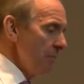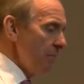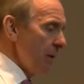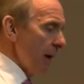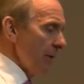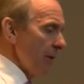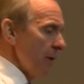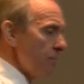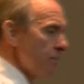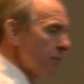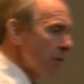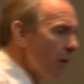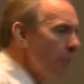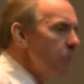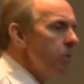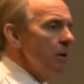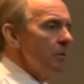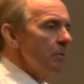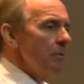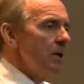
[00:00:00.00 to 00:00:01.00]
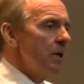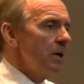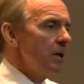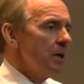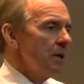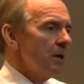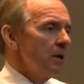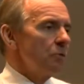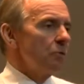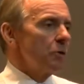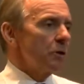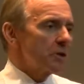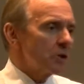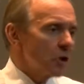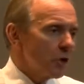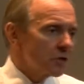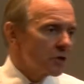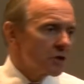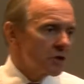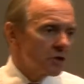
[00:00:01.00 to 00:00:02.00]
but the problem with
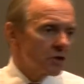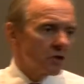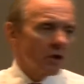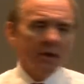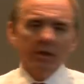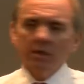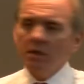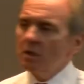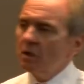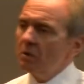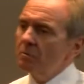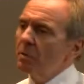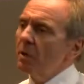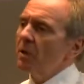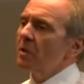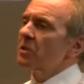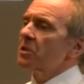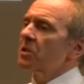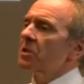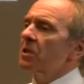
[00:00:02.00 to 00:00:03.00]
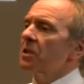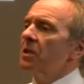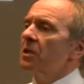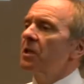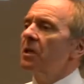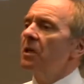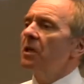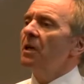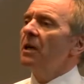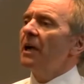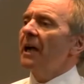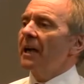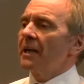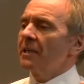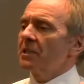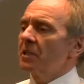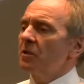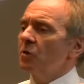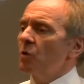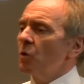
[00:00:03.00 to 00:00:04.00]
concentrating on policy
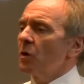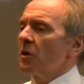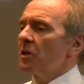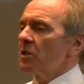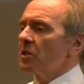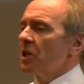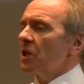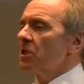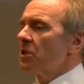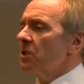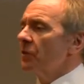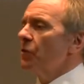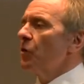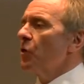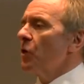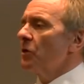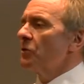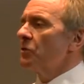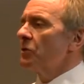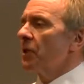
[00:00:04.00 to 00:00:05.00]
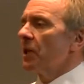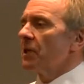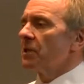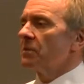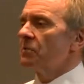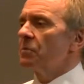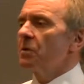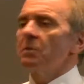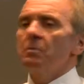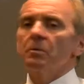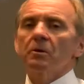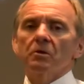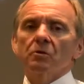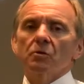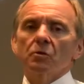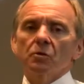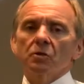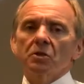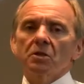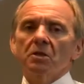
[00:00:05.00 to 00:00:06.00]
as an organisation of 400,000 people,
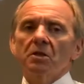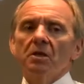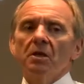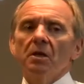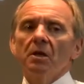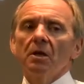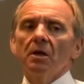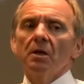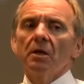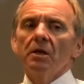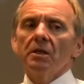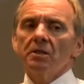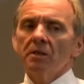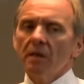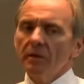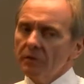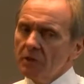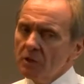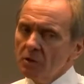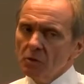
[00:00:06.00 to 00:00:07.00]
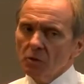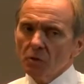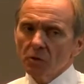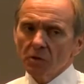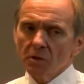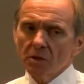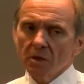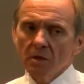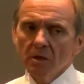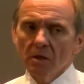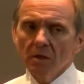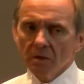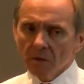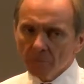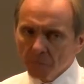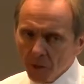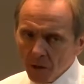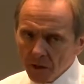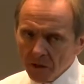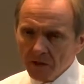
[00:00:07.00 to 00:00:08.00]
of course, it's never yours.
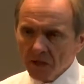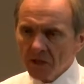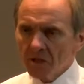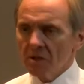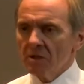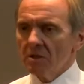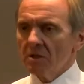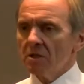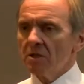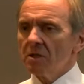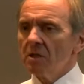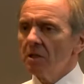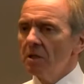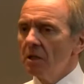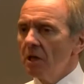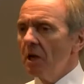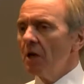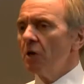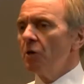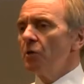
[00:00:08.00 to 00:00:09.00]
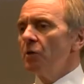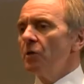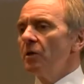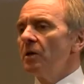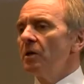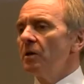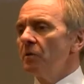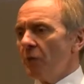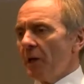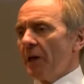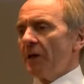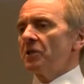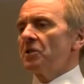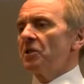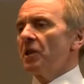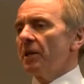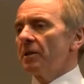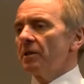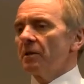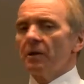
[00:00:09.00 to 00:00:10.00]
The politicians own that
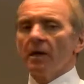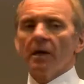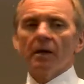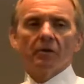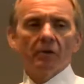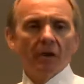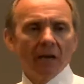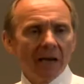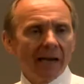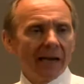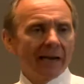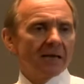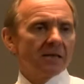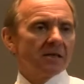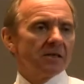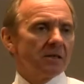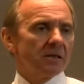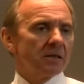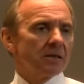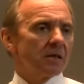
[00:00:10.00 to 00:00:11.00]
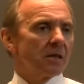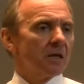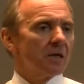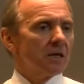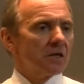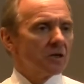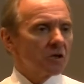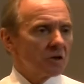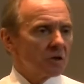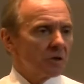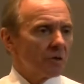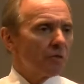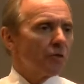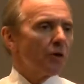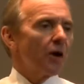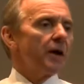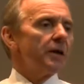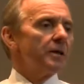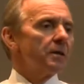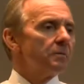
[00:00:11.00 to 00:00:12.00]
agenda. They are elected to
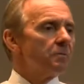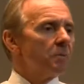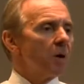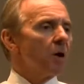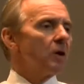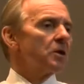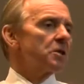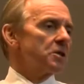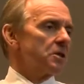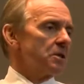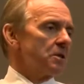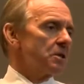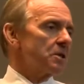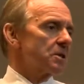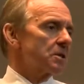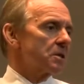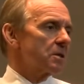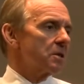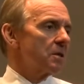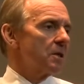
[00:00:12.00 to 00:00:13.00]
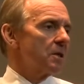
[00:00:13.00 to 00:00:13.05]
define the policies.